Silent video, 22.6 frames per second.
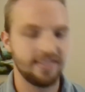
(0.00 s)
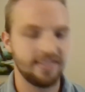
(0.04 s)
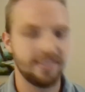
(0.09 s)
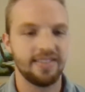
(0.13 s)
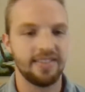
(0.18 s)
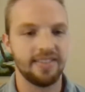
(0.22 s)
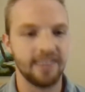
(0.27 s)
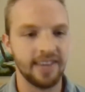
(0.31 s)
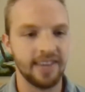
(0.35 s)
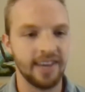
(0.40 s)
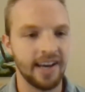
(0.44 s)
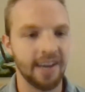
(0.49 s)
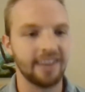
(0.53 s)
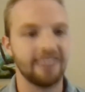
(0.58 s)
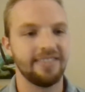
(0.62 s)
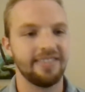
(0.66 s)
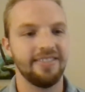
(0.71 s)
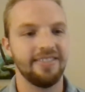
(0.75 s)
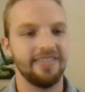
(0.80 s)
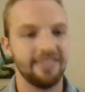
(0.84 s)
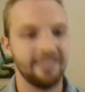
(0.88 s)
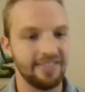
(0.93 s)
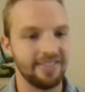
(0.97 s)
yeah,
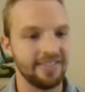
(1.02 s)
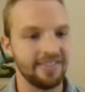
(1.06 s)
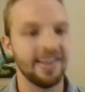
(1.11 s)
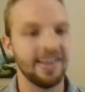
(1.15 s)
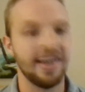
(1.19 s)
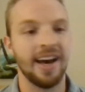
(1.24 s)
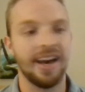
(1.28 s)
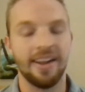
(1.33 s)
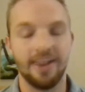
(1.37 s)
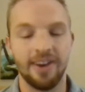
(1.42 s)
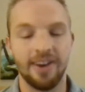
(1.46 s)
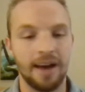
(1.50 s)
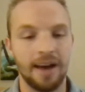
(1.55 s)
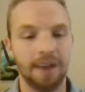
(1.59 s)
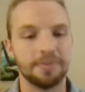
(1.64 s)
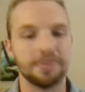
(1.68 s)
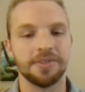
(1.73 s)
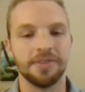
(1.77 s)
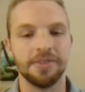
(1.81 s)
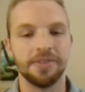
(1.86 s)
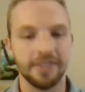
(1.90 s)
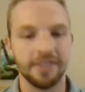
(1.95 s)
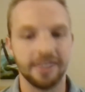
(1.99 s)
yeah, no,
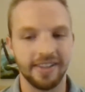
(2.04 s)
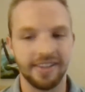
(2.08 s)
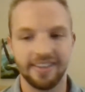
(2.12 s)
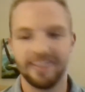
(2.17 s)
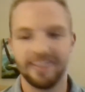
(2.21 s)
absolutely.